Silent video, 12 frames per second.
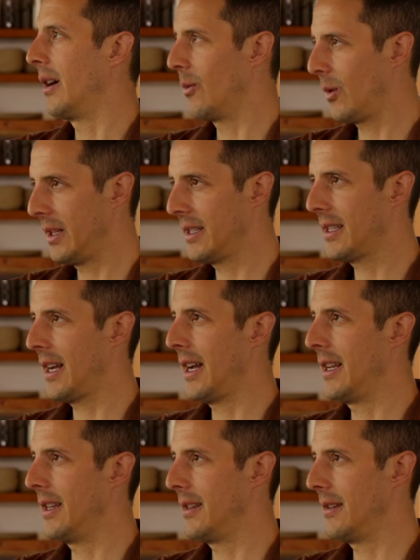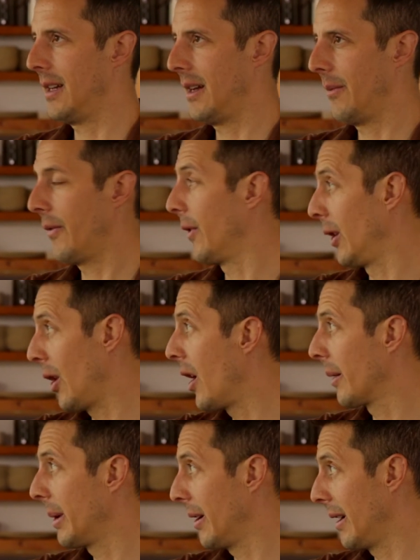on one side for a
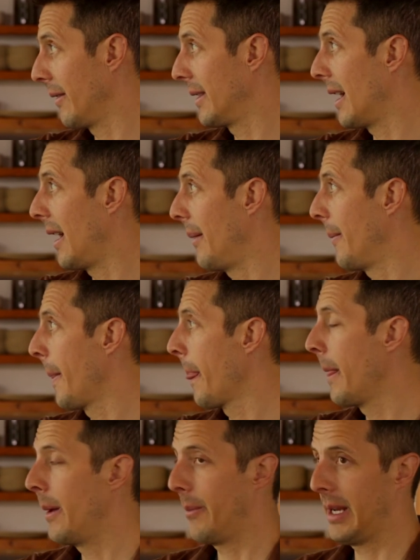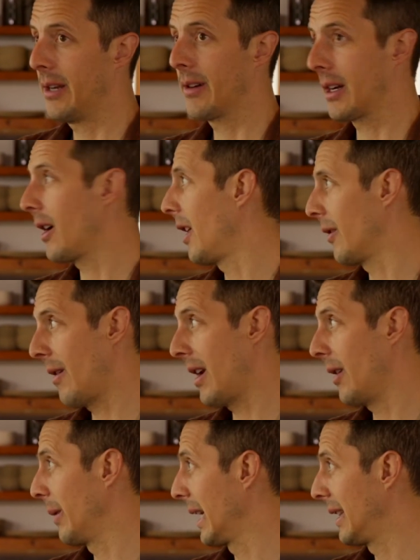long period of time. But here in
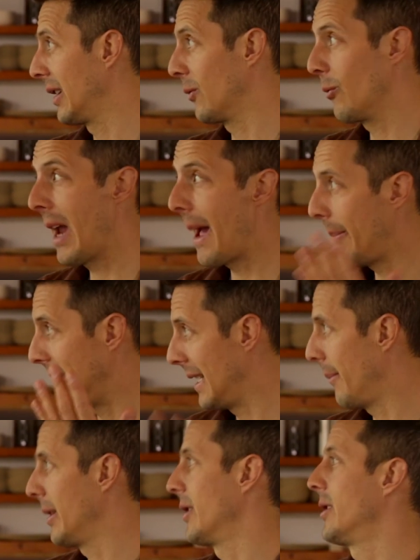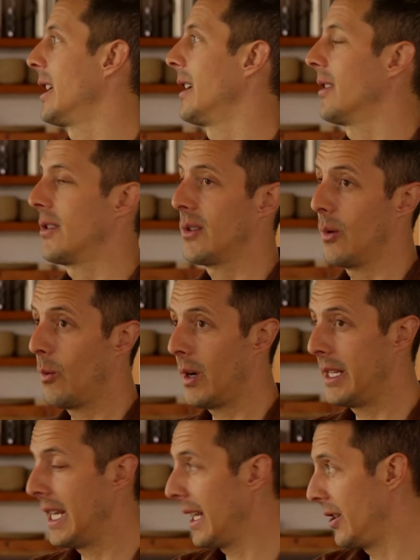Colorado, we get these rapid temperature changes. So
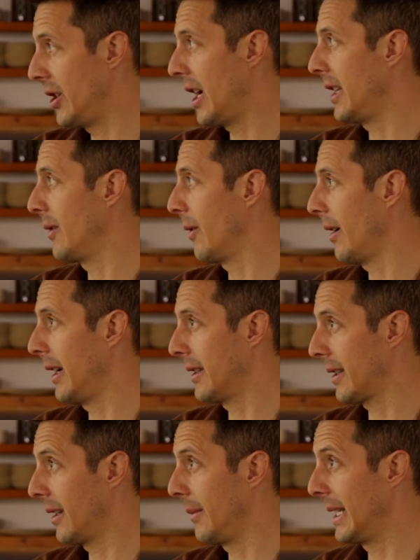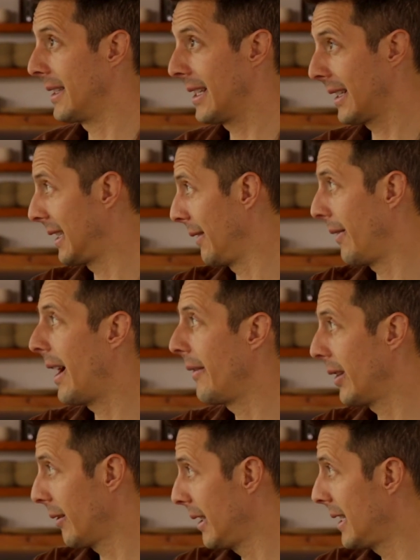one day in January, it's going to be 65
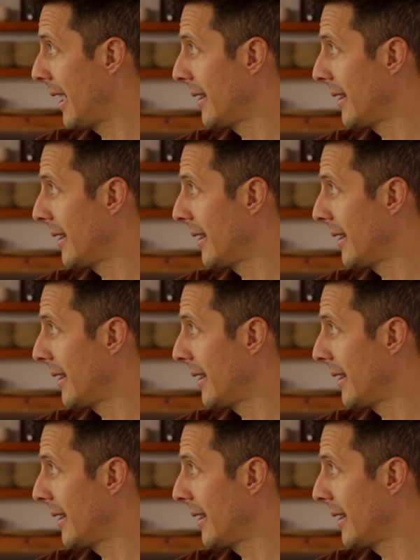degrees